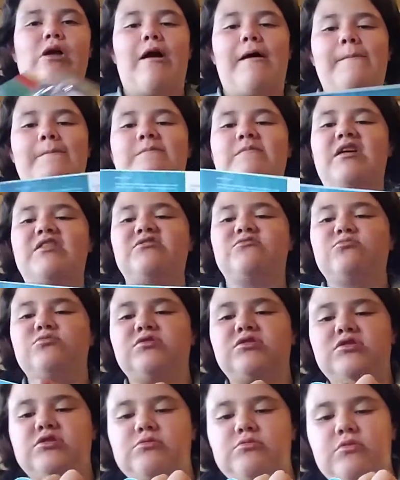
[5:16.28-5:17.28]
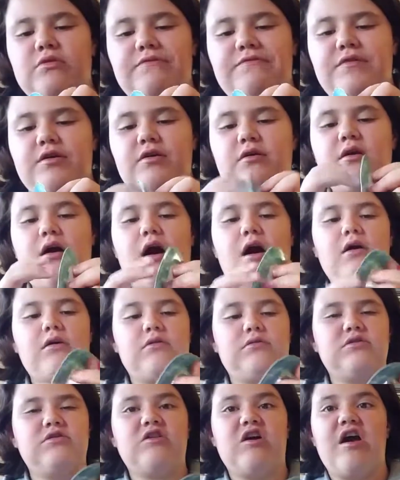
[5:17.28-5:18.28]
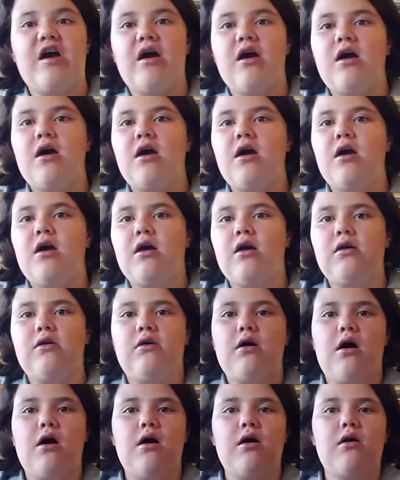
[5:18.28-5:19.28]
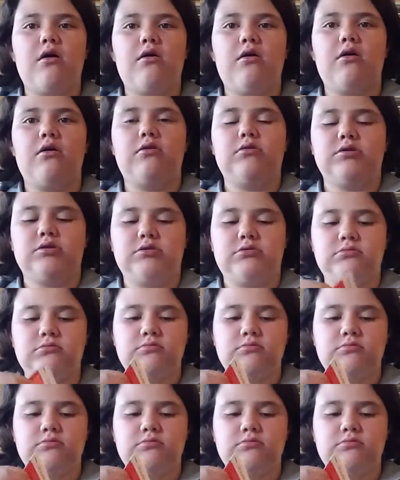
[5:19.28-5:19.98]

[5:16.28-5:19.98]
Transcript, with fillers: Next, we're going to review goggles. Yay, goggles.